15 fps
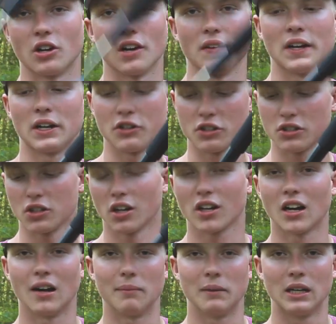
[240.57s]
on there. Just look
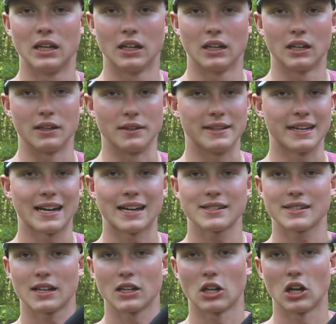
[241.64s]
up
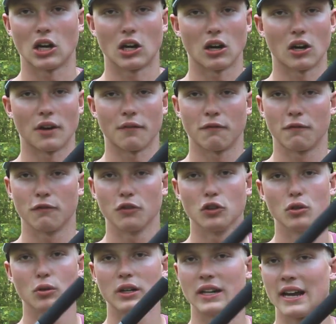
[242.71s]
DSLR
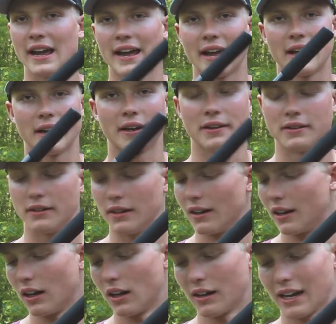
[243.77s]
fluid head
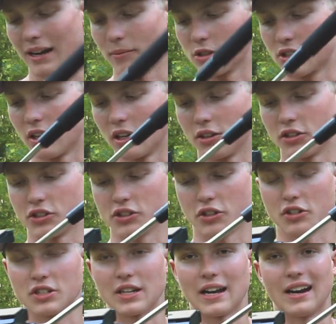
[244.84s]
on Amazon. Just
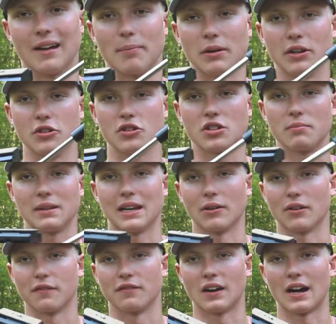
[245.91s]
search that up and you should be
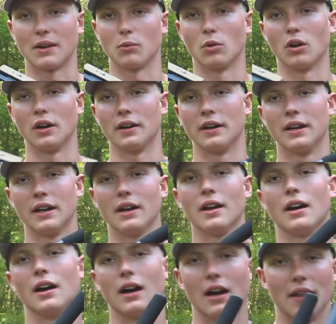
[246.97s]
able to find one
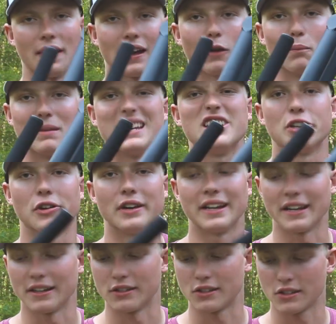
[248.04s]
that'll meet your
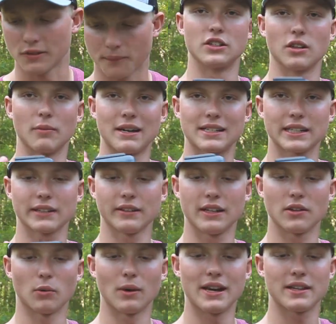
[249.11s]
needs. So
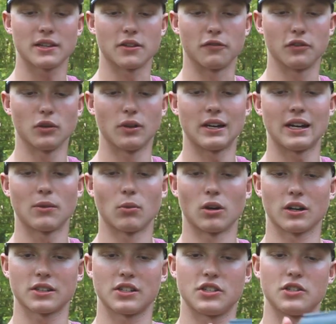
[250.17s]
basically the way that the fluid head
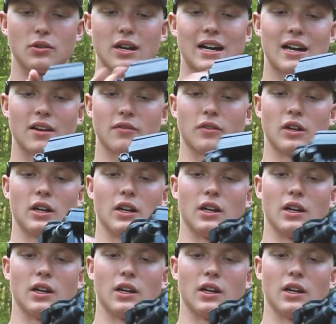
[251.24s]
works is you have,